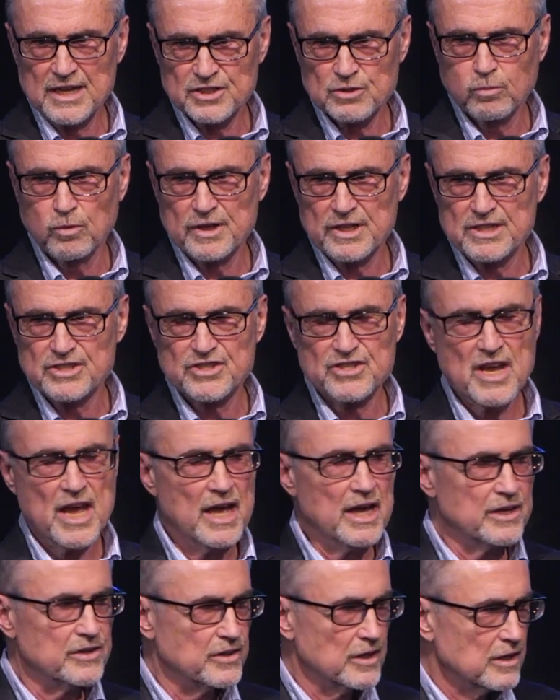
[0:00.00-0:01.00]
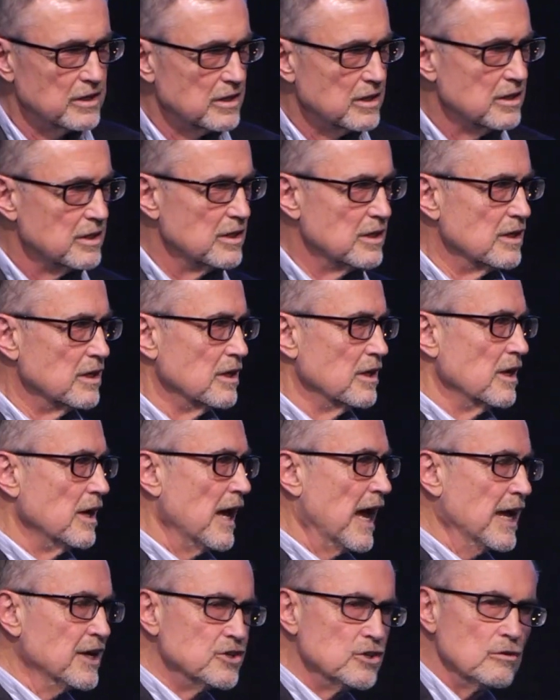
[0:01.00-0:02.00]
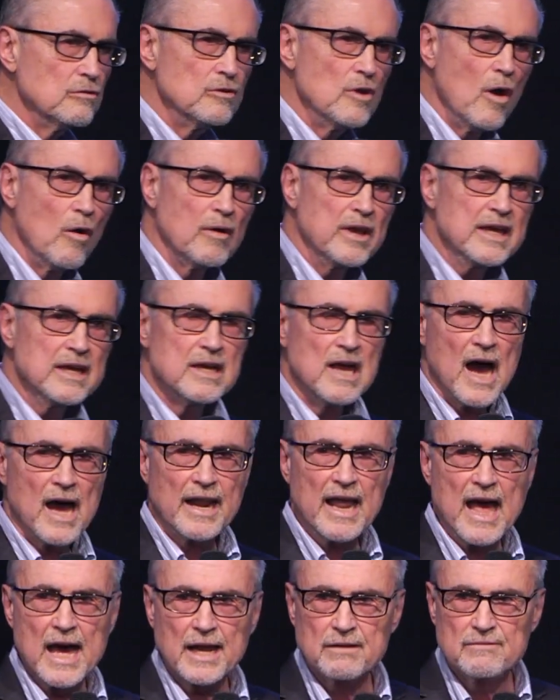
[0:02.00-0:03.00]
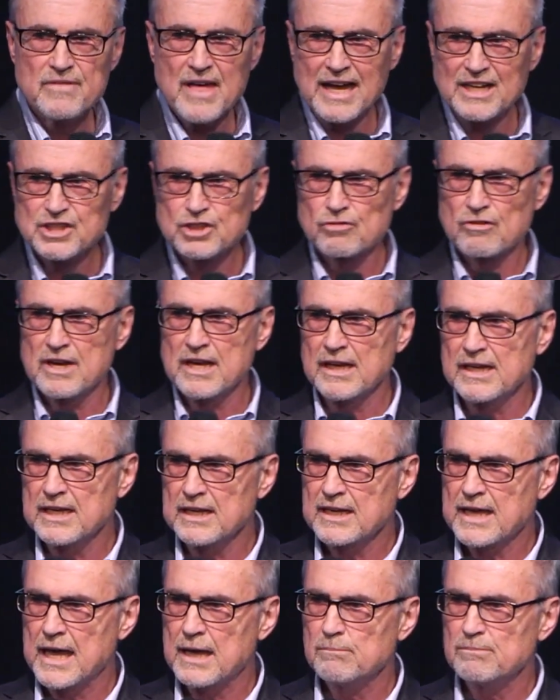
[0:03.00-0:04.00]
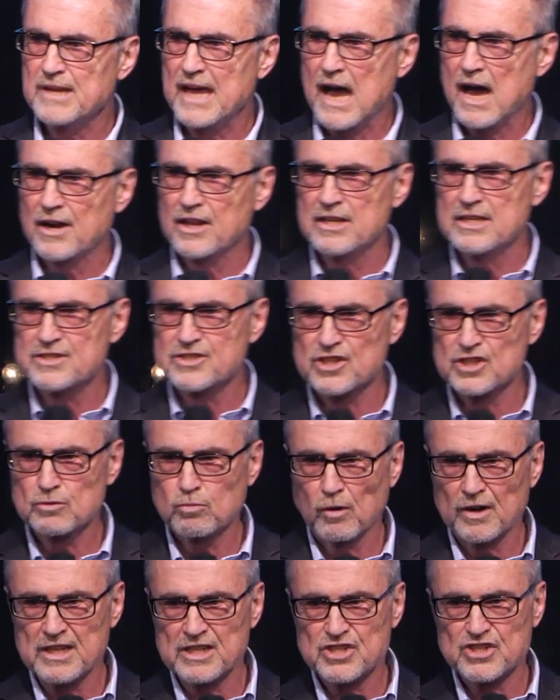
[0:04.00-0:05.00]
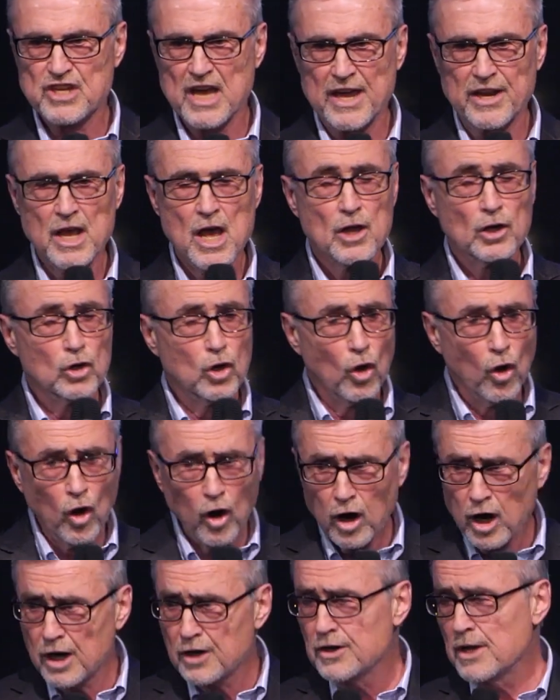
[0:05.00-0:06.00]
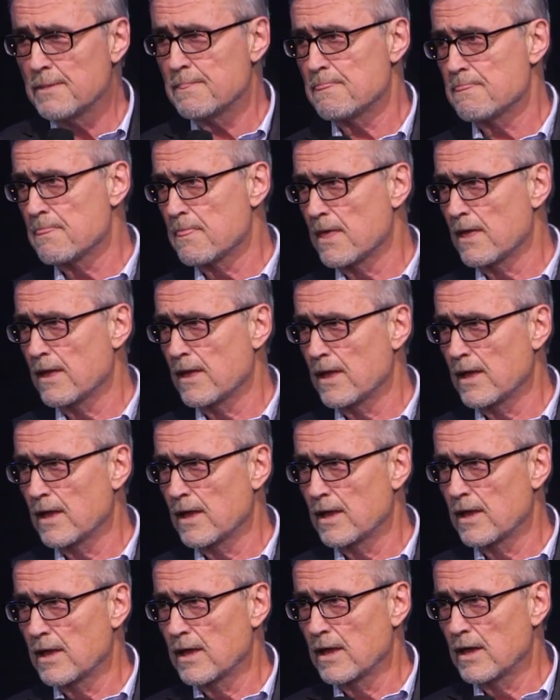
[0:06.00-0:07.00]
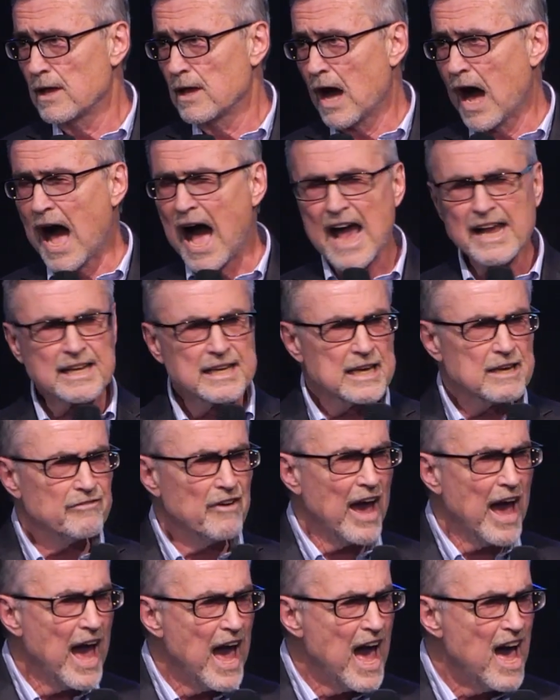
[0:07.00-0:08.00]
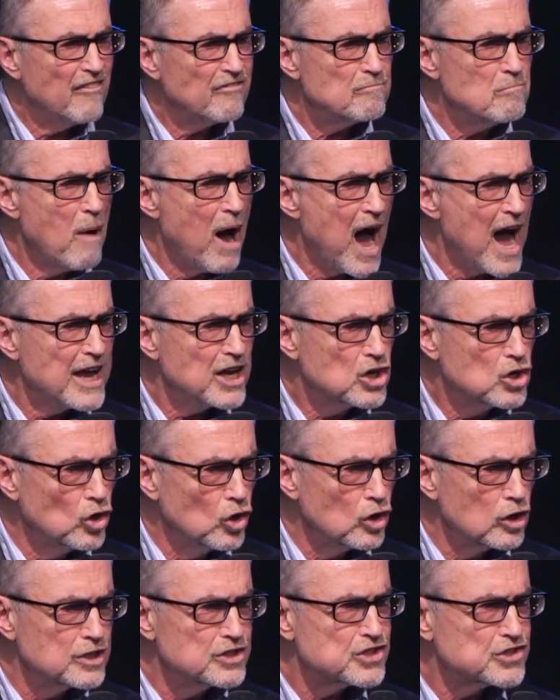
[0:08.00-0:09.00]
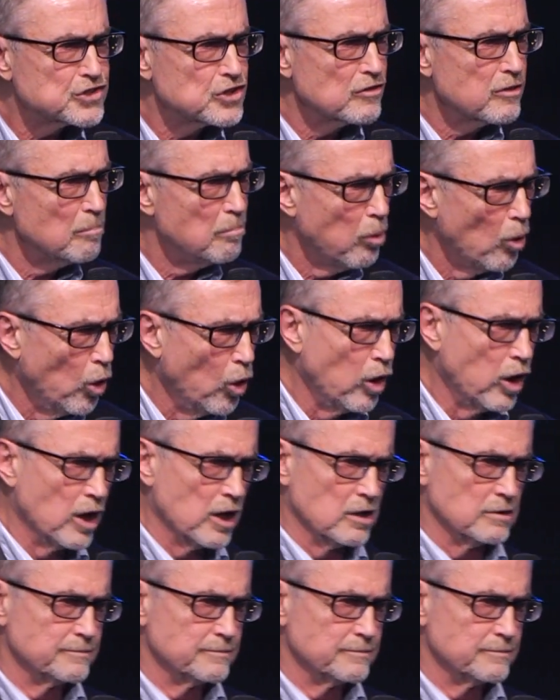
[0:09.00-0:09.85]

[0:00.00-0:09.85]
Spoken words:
what he said. And do you know he got out of that tree and he came down, and this is what he said, "Lord, I give half my goods to the poor.